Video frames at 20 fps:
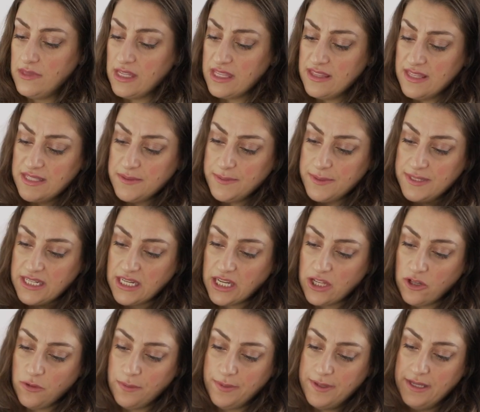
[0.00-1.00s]
In this
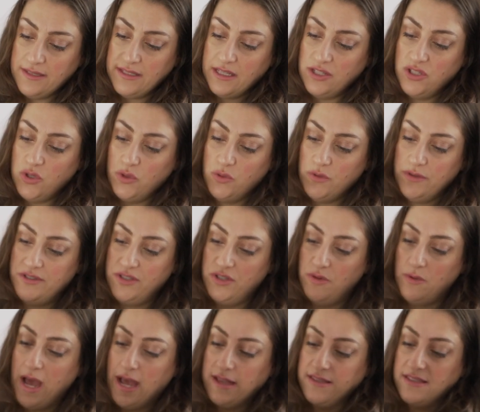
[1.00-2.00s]
particular piece, I chose to
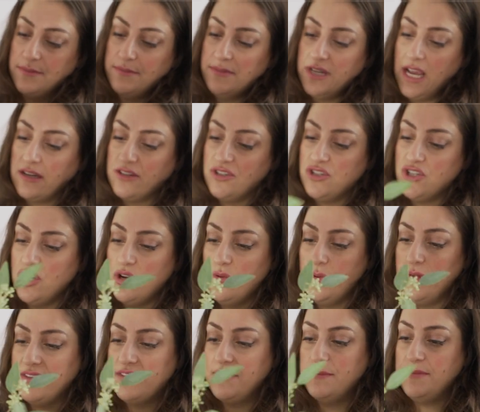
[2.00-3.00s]
add some texture
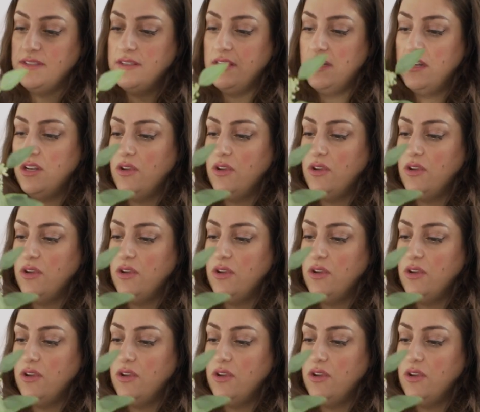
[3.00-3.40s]
with some seeded